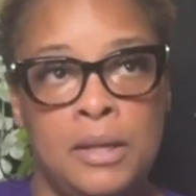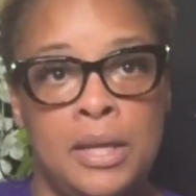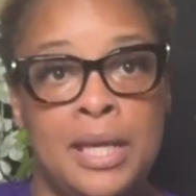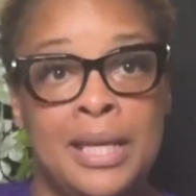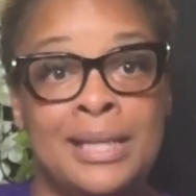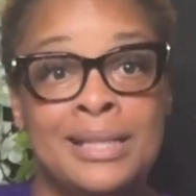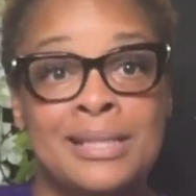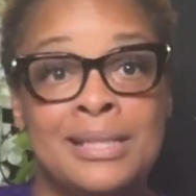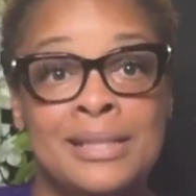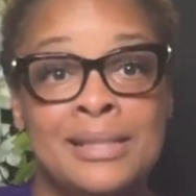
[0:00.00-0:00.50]

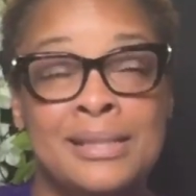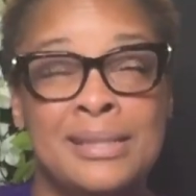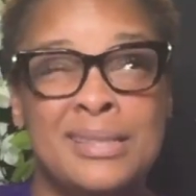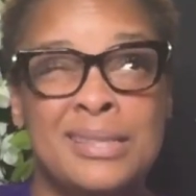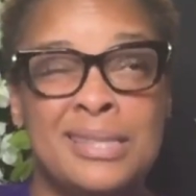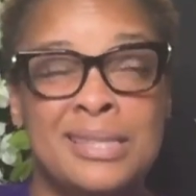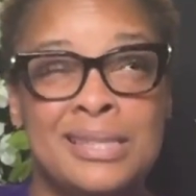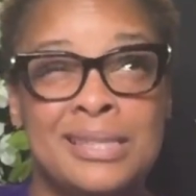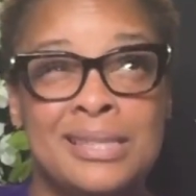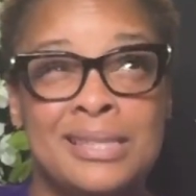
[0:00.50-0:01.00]

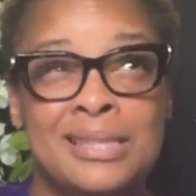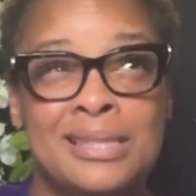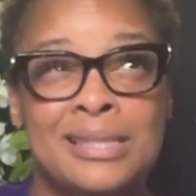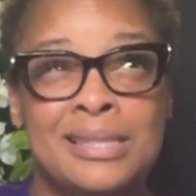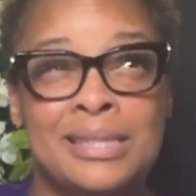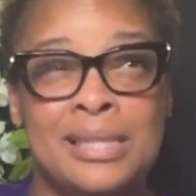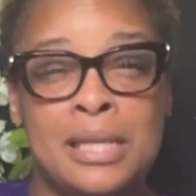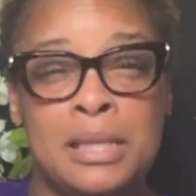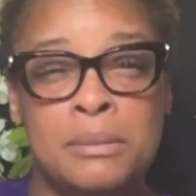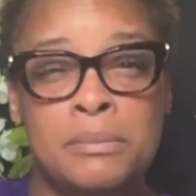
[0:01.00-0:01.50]
is
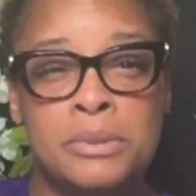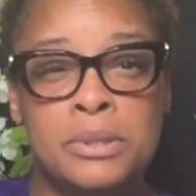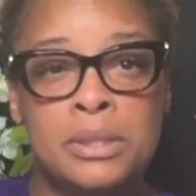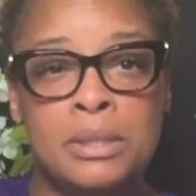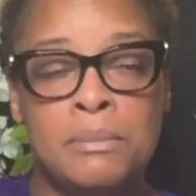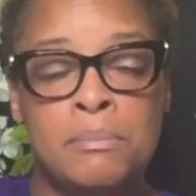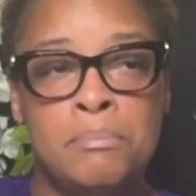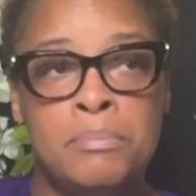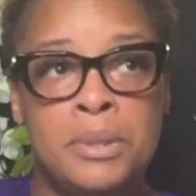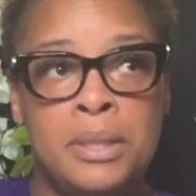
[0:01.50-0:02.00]
seems
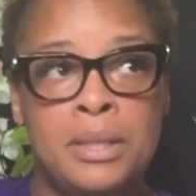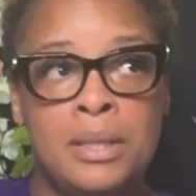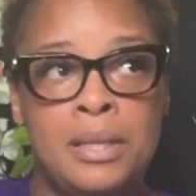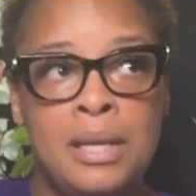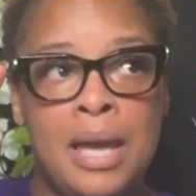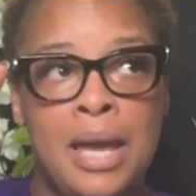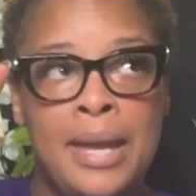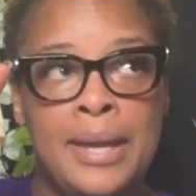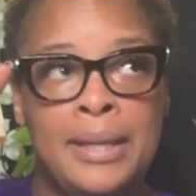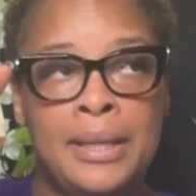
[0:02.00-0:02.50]
to be
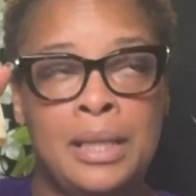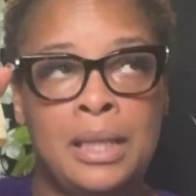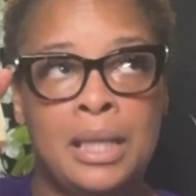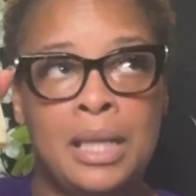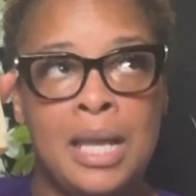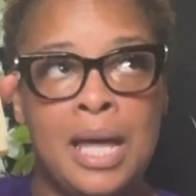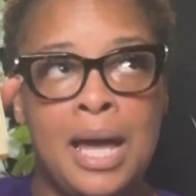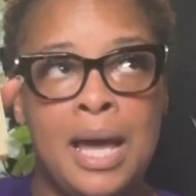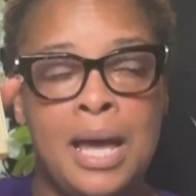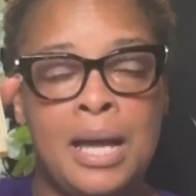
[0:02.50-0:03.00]
a
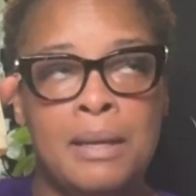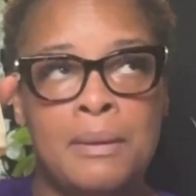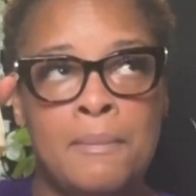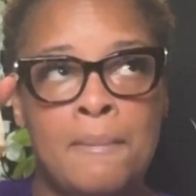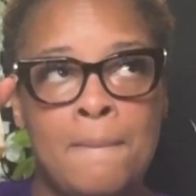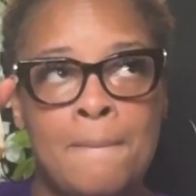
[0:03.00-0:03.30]
lot.